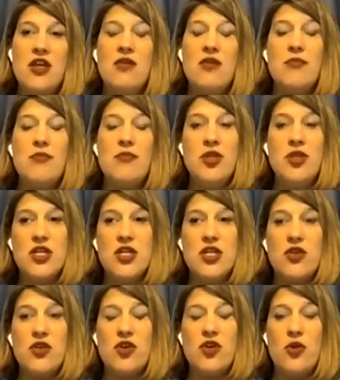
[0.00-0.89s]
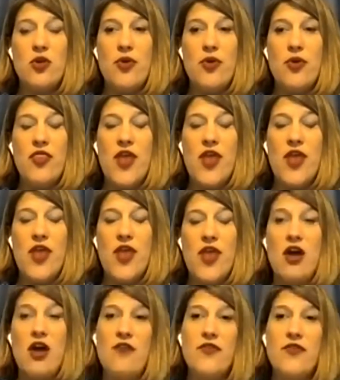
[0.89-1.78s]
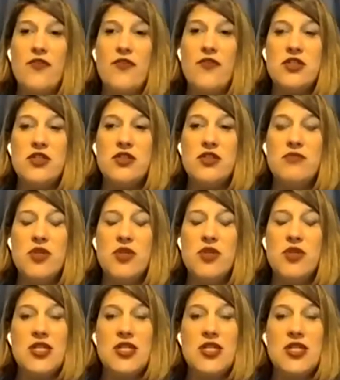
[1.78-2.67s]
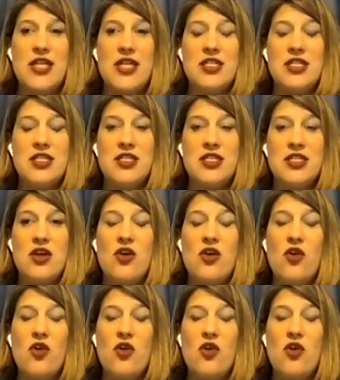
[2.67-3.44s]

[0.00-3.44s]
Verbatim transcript: music group that offers music lessons